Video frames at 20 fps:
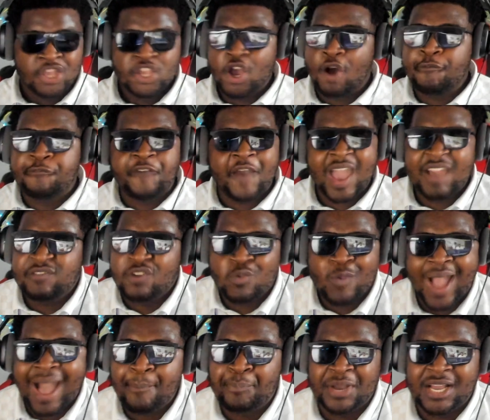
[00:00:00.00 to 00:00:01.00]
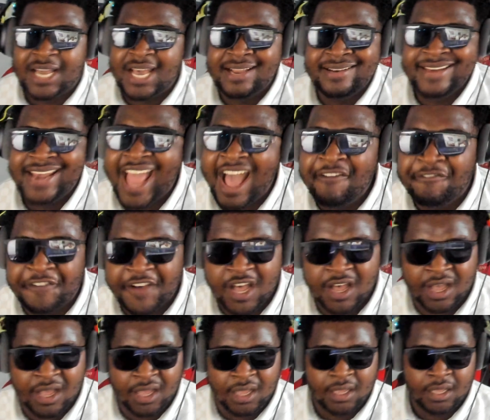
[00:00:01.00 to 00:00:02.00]
Your favorite rapper could
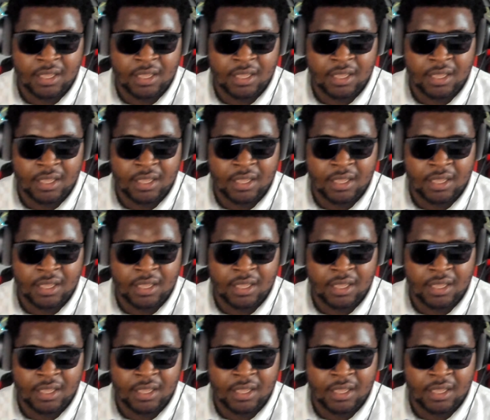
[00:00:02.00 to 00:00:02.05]
never.